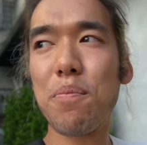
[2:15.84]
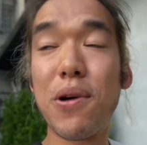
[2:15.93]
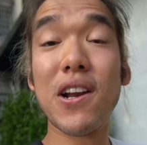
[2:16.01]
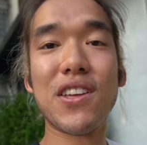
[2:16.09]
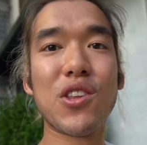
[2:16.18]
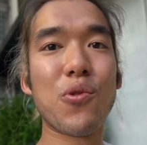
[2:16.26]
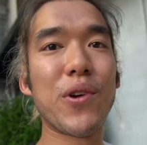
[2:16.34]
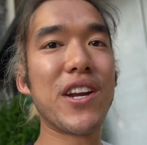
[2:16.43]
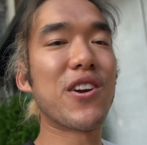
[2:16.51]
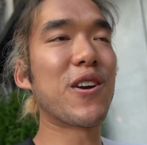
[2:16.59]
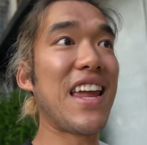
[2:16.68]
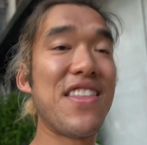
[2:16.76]
putting the
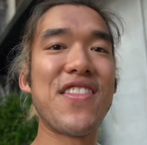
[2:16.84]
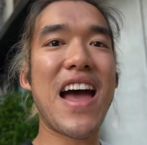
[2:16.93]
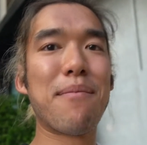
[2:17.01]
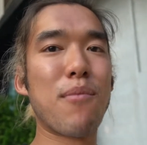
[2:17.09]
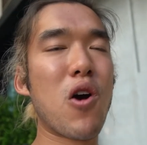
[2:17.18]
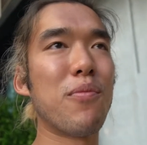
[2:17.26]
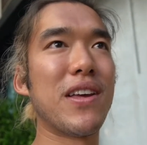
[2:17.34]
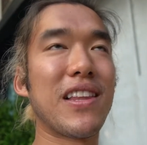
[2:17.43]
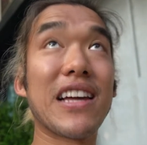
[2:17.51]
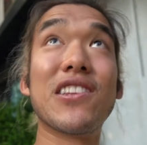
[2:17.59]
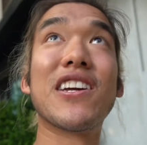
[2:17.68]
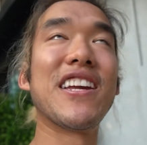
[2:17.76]
reader in that moment,
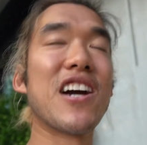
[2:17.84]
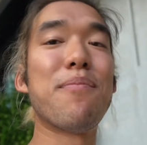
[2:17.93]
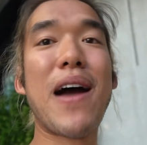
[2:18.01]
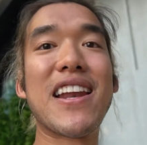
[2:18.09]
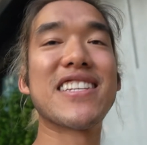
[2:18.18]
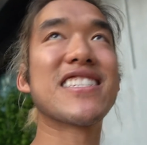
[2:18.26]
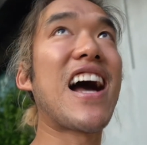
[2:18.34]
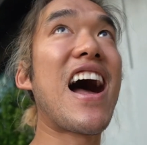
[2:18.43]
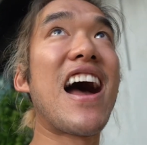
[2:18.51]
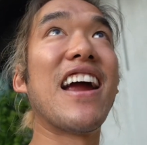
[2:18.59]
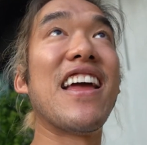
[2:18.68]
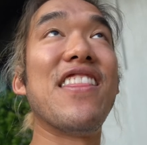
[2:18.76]
like looking up at a
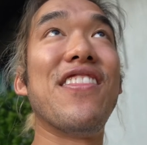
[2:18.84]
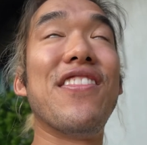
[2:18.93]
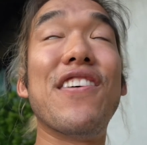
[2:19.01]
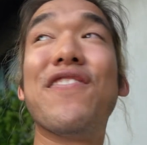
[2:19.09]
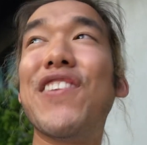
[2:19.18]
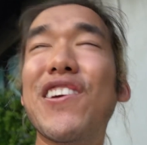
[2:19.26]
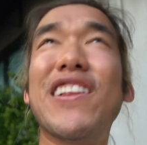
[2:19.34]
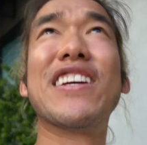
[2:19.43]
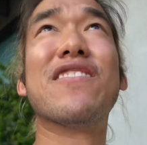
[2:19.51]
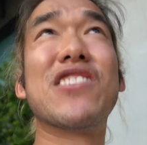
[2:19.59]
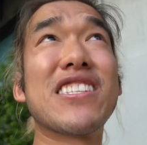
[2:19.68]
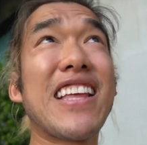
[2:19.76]
sky and the feeling
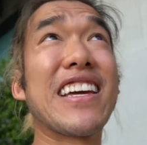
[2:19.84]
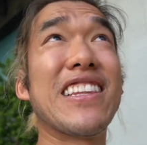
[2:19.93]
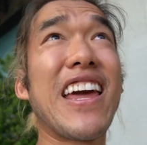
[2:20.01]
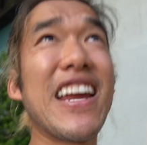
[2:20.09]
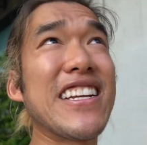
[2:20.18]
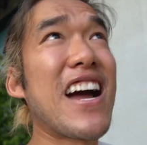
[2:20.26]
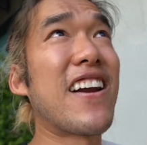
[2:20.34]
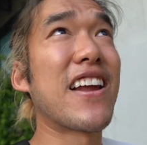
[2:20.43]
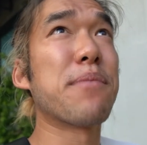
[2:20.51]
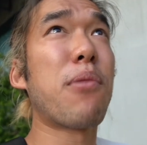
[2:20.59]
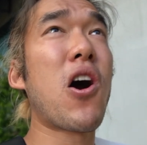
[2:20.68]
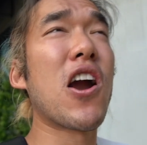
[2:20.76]
of just like laying down at
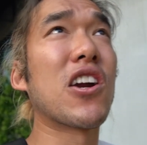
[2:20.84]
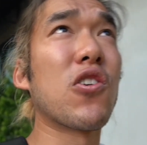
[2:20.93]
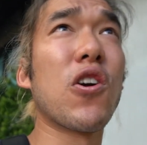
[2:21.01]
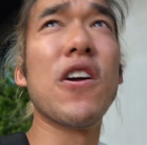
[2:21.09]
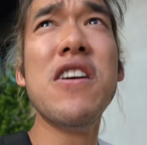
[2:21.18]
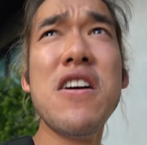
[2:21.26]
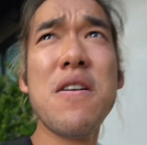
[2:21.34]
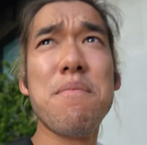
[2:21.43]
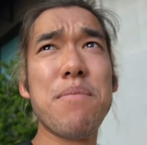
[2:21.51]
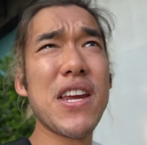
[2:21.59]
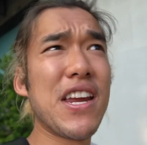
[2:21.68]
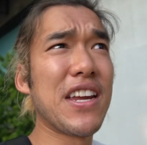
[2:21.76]
a park or
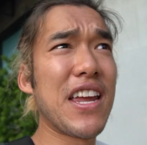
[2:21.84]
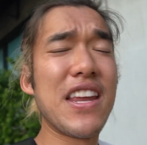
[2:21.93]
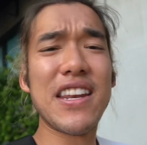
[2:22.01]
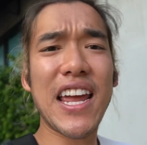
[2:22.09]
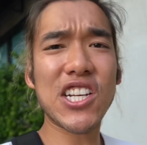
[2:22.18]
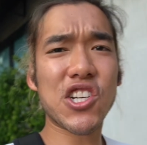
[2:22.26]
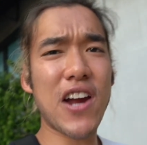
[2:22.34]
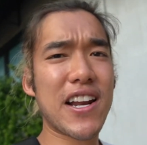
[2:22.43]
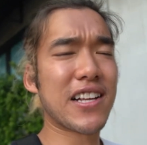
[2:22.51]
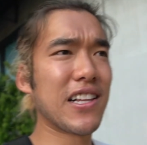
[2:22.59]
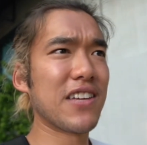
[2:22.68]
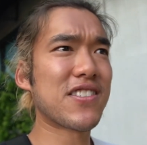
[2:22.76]
being in nature at a
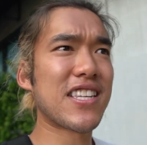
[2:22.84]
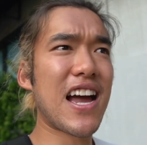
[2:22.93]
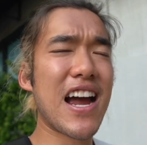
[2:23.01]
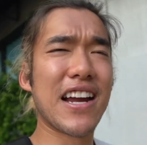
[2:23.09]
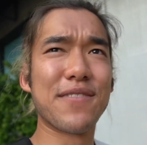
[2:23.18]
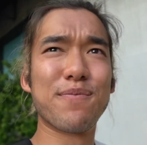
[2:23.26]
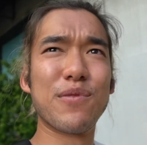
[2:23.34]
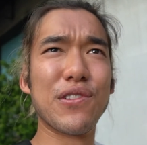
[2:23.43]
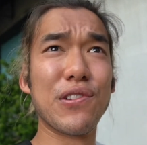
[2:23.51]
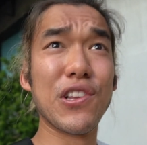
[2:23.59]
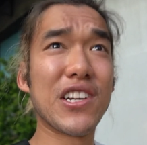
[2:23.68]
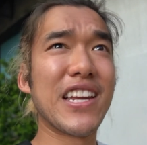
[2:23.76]
cliffside,
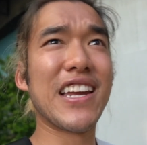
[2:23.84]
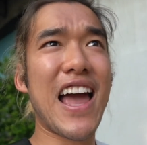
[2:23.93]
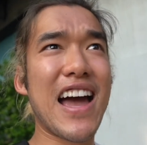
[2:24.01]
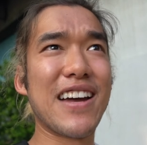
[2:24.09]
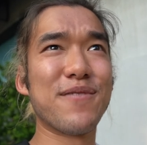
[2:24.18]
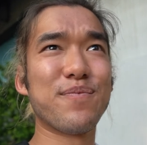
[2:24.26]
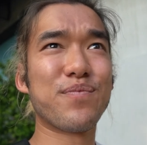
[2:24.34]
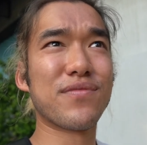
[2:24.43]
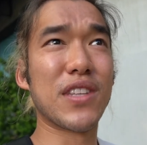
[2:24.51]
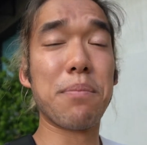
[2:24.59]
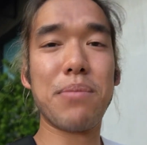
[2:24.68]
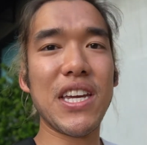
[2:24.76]
looking at
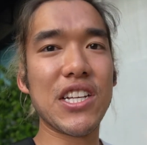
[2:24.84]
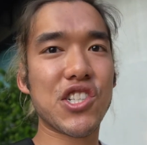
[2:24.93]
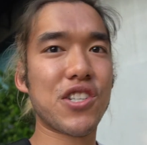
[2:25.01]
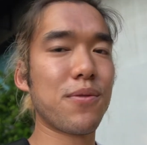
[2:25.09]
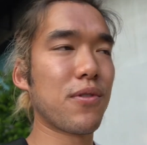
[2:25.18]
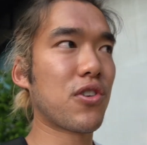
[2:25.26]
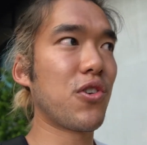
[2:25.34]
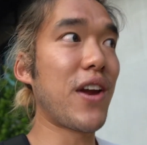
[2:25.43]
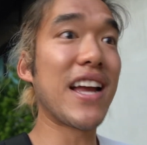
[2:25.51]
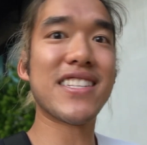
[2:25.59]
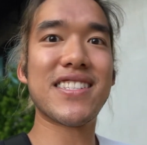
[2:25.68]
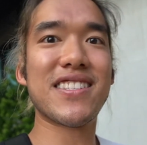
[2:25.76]
the beach
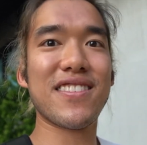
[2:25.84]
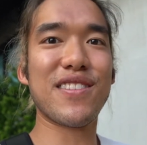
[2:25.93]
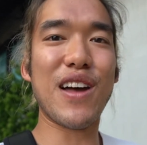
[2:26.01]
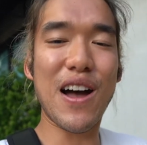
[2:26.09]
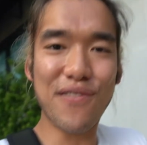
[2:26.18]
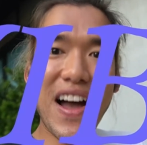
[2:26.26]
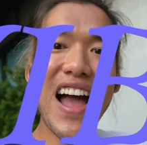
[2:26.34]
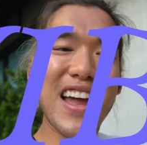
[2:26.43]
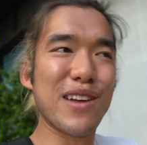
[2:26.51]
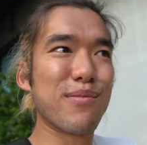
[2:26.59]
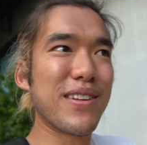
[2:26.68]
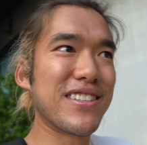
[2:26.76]
creates a
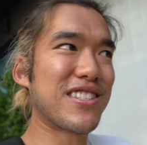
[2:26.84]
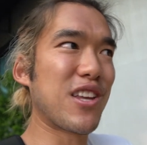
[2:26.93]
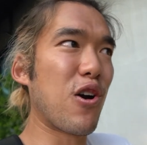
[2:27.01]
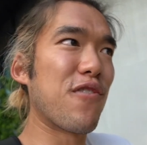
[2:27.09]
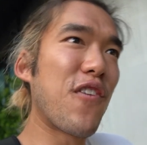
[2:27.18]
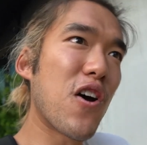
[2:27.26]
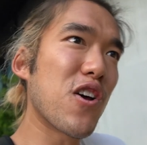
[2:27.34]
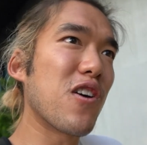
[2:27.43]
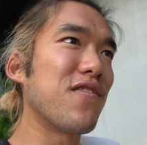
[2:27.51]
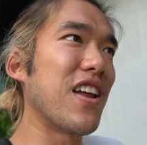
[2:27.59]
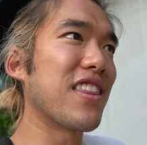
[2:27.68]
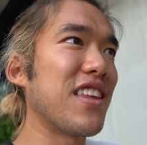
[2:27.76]
vibe. So a photo of
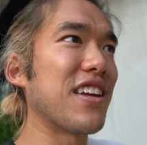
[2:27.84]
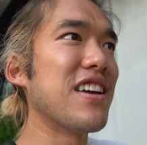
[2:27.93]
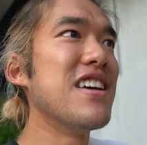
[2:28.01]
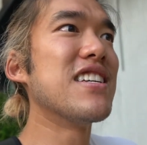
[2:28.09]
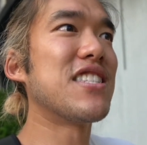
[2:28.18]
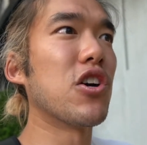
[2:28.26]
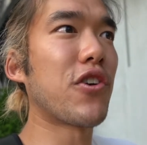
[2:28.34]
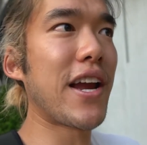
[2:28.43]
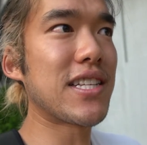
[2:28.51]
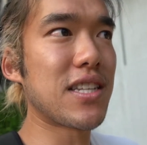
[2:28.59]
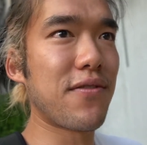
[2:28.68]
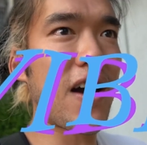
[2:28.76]
nothing still
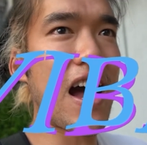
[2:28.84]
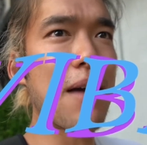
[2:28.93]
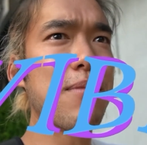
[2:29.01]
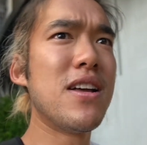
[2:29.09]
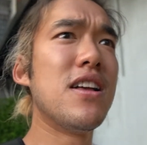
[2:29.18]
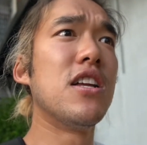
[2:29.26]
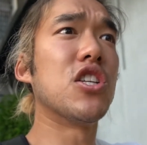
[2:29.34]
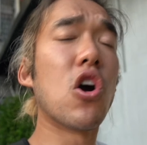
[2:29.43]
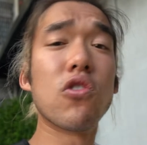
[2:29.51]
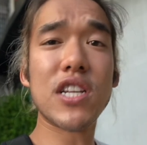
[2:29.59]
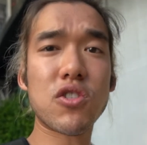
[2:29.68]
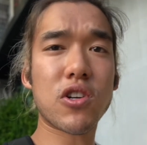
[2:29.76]
creates a vibe.
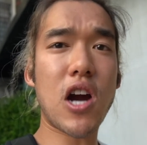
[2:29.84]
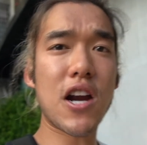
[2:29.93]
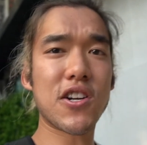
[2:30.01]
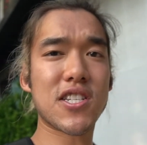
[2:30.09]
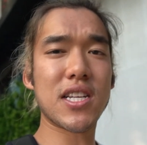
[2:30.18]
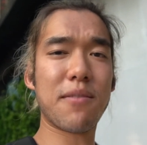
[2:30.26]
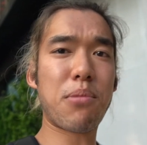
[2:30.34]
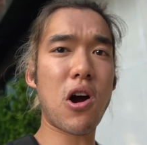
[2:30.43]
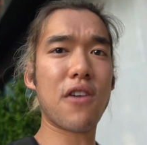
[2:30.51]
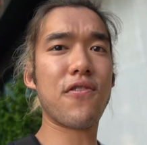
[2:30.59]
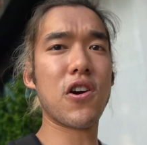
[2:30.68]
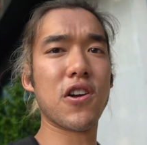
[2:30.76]
Don't disregard your
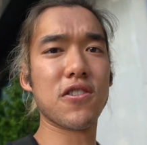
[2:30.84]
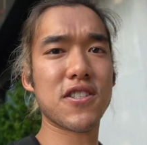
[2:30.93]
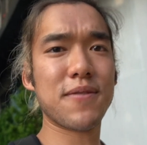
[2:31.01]
subpar photos.